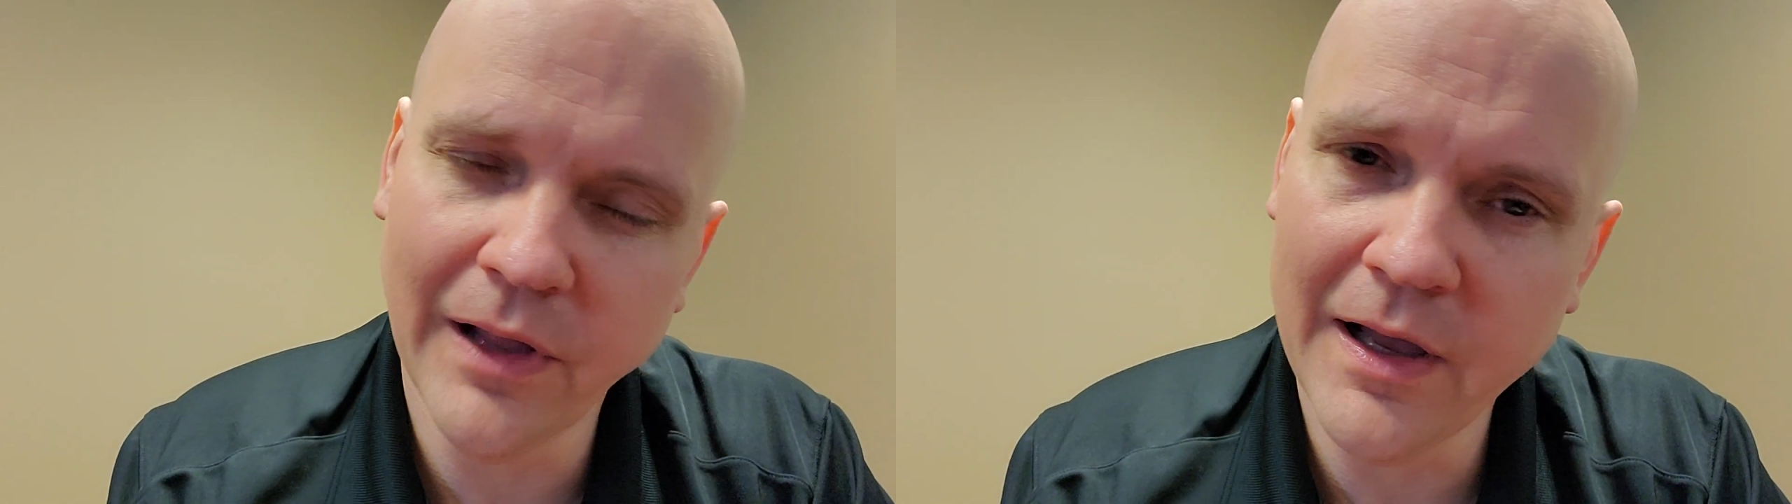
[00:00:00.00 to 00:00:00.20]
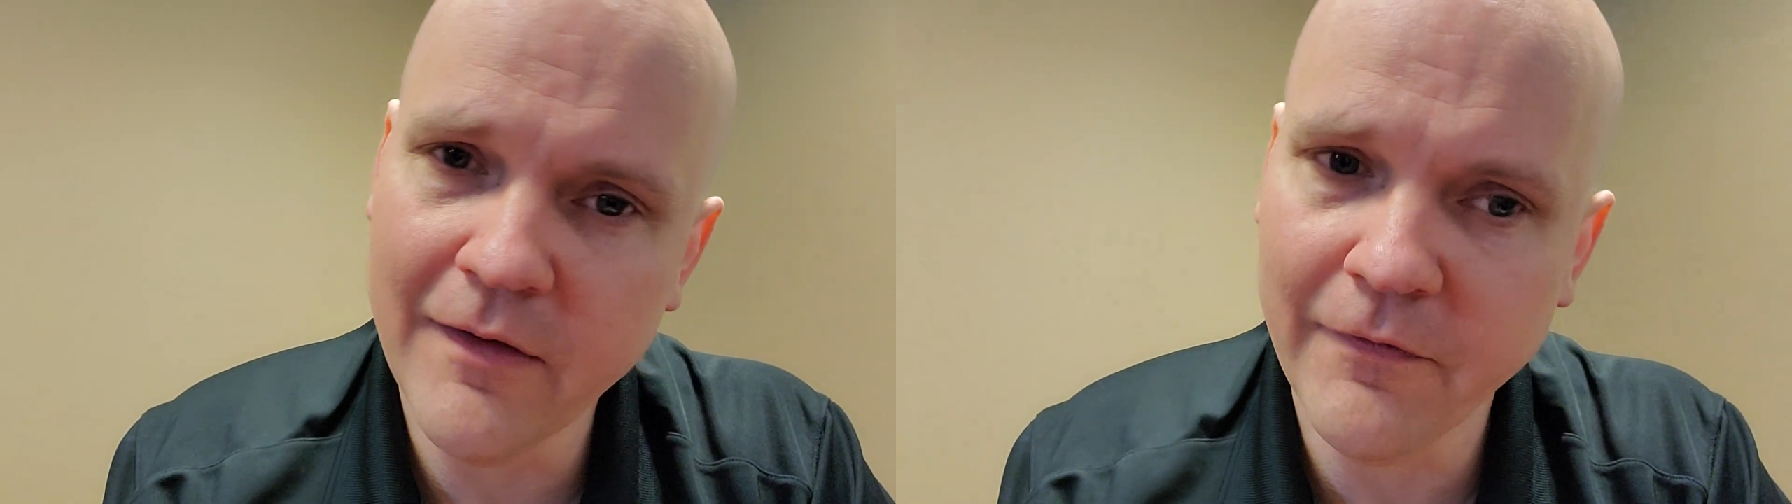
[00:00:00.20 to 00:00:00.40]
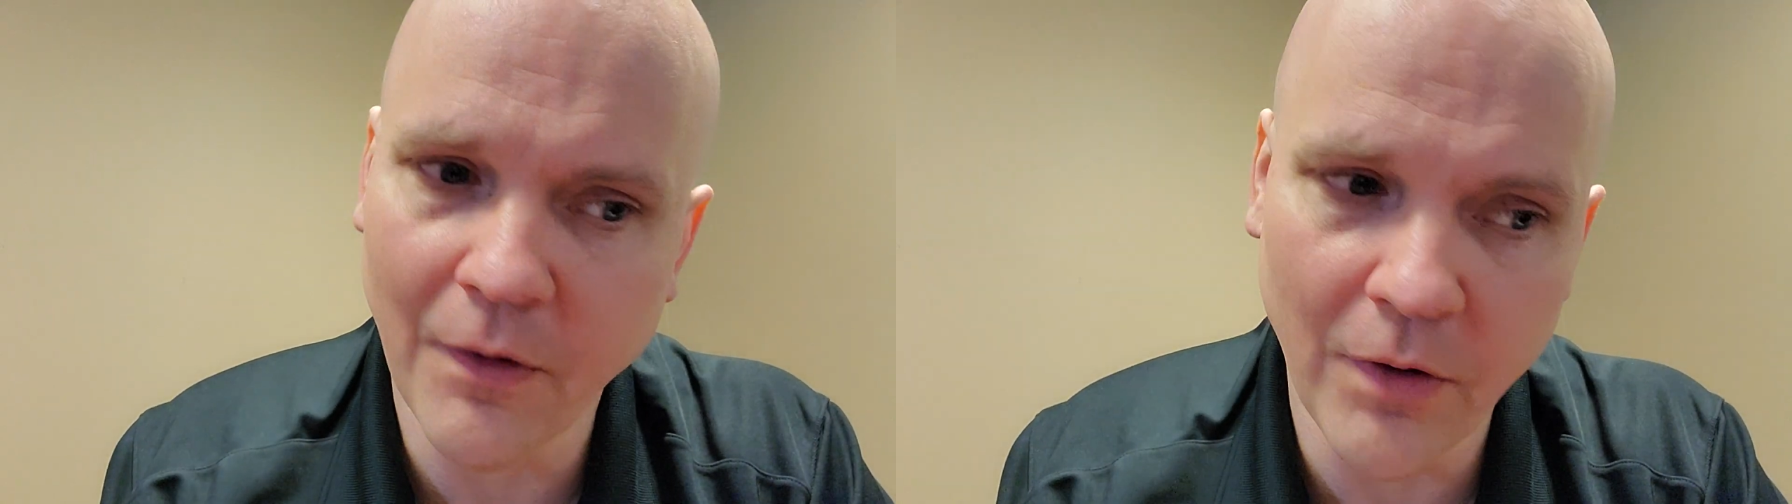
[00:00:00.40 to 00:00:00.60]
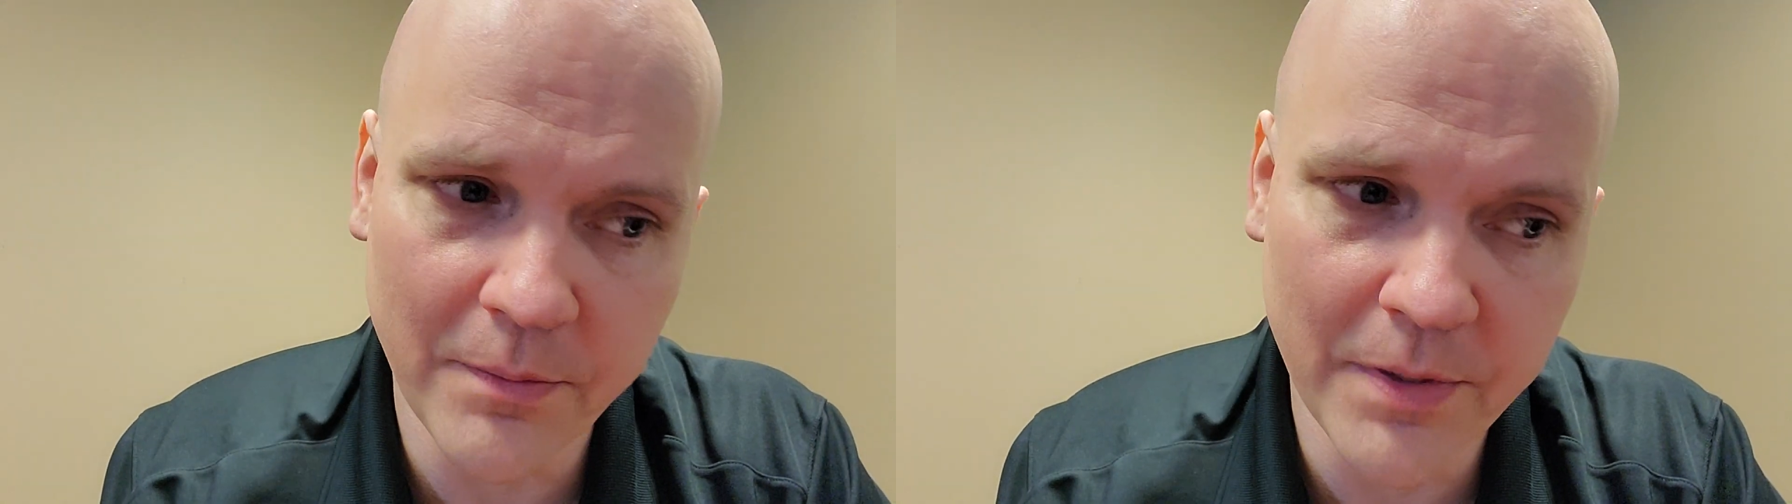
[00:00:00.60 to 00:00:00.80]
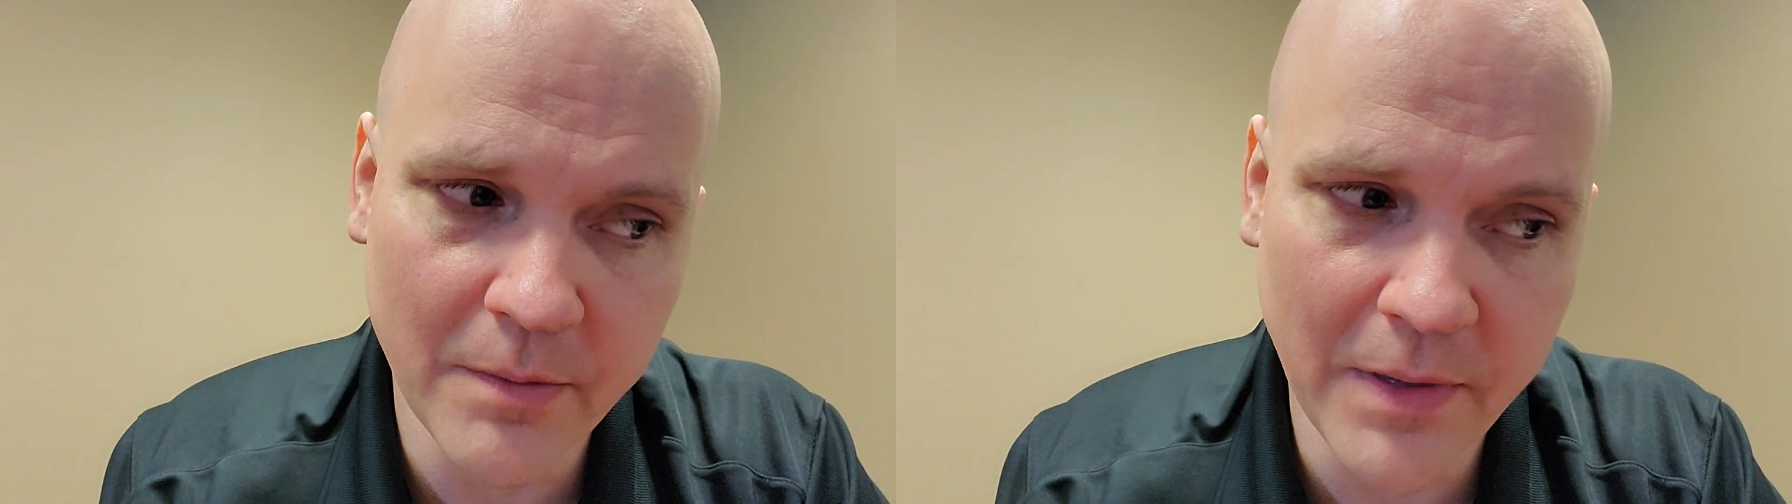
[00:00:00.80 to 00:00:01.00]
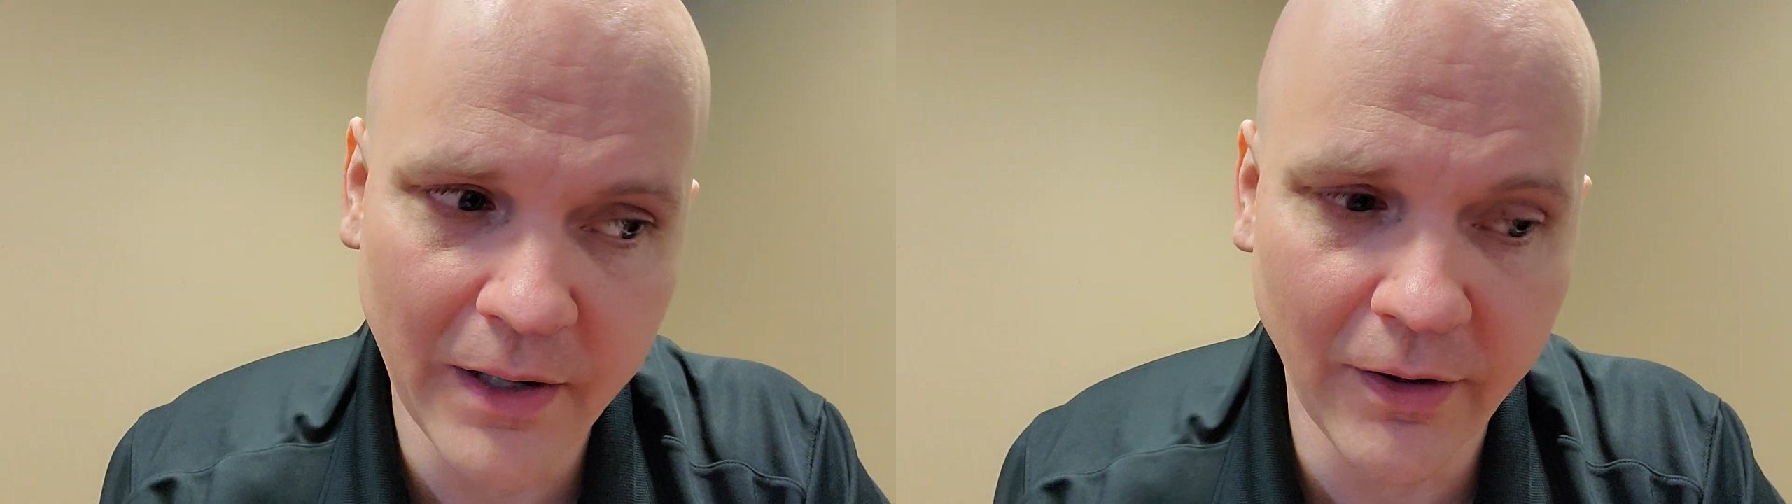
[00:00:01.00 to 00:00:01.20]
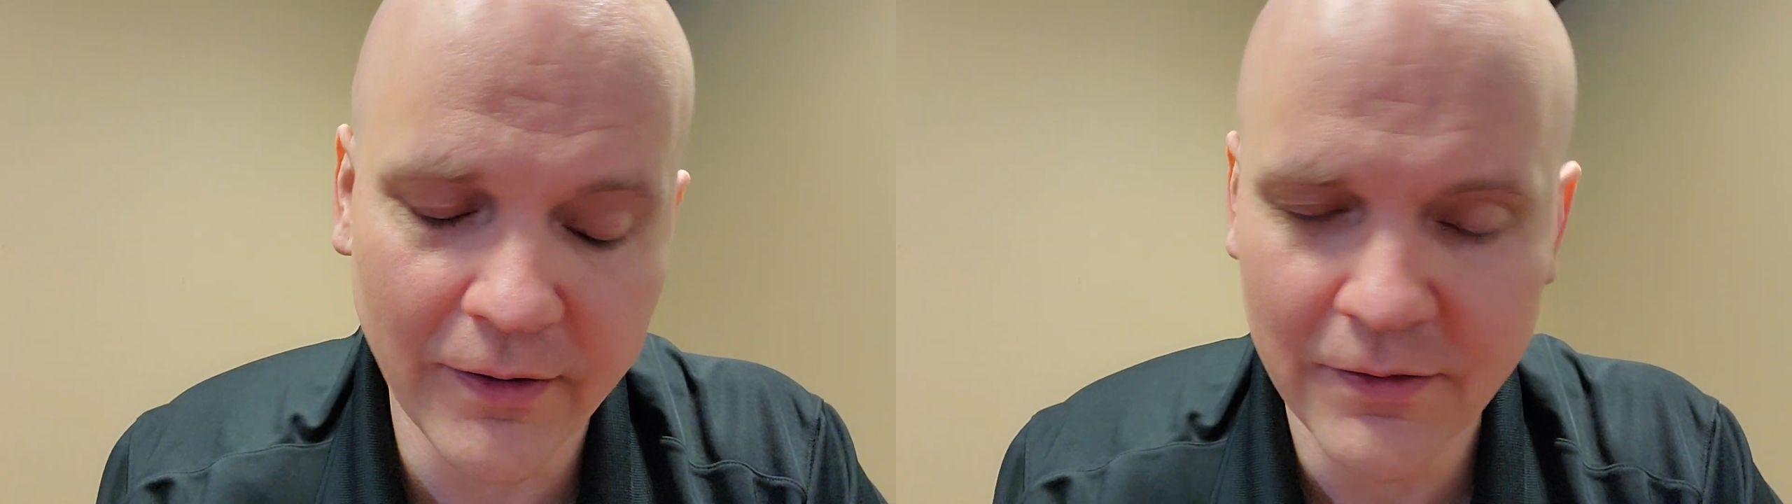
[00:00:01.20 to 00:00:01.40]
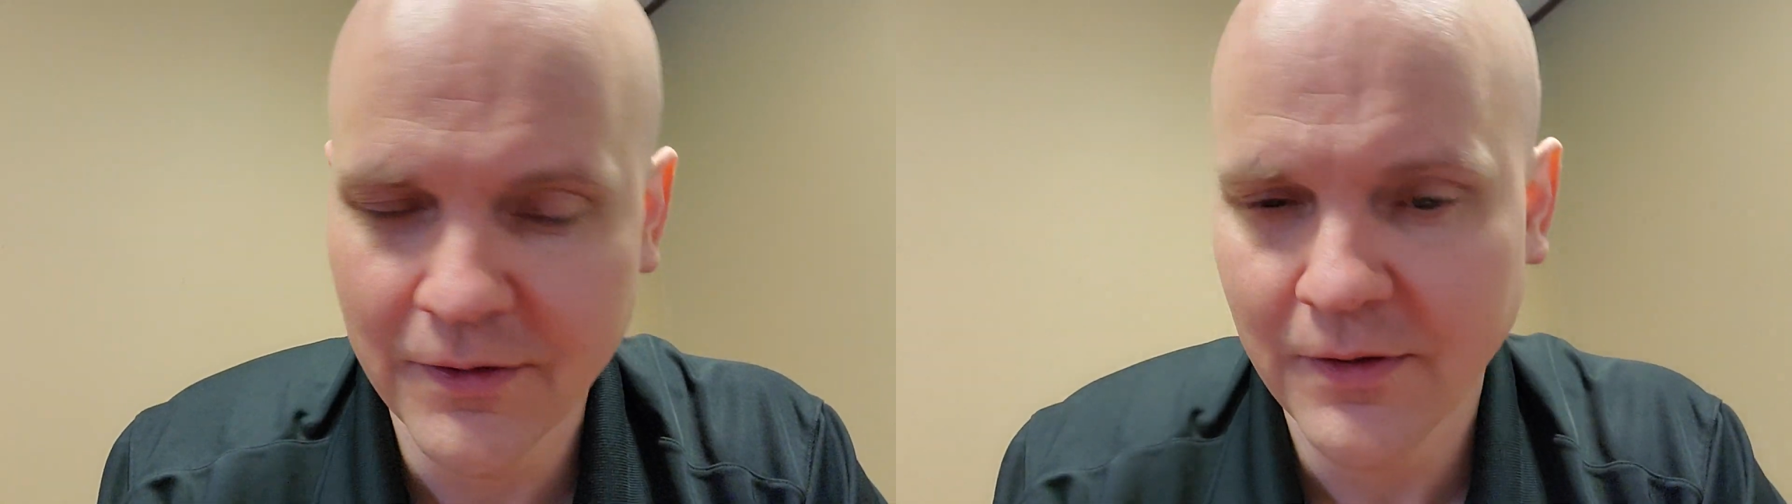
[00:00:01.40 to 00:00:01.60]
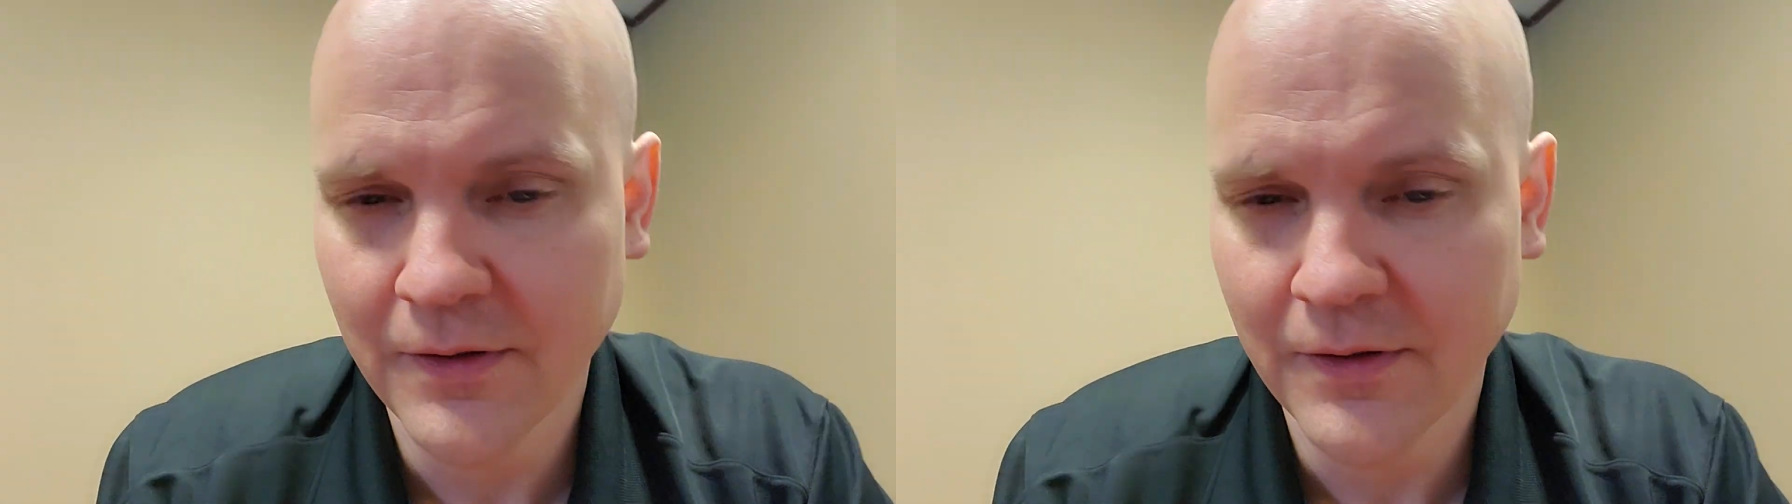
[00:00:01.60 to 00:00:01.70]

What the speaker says: life. I want to be a better